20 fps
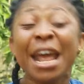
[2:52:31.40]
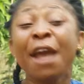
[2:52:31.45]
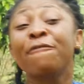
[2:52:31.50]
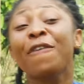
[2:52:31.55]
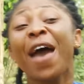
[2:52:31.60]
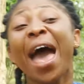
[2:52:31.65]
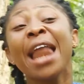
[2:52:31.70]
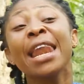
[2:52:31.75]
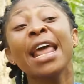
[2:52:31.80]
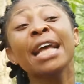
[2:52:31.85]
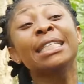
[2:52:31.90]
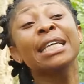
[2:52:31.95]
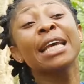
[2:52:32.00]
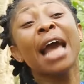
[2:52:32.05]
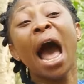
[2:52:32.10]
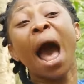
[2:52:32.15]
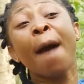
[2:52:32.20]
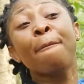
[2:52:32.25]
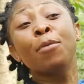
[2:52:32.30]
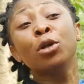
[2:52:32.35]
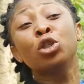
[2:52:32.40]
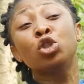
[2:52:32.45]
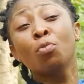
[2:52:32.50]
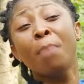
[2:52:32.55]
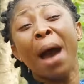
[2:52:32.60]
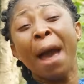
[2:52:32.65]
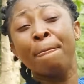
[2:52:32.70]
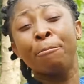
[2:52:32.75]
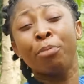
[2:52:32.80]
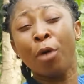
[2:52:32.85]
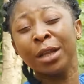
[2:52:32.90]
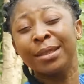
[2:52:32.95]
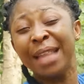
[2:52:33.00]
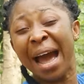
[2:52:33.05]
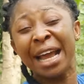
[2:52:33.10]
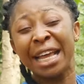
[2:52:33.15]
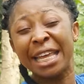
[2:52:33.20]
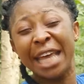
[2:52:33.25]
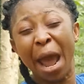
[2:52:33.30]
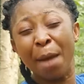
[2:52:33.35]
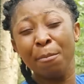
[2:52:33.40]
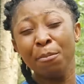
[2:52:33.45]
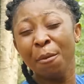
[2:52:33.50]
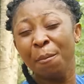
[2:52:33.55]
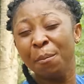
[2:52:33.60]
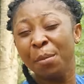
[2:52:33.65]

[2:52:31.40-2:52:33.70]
If anything happened to my brother, Nkem.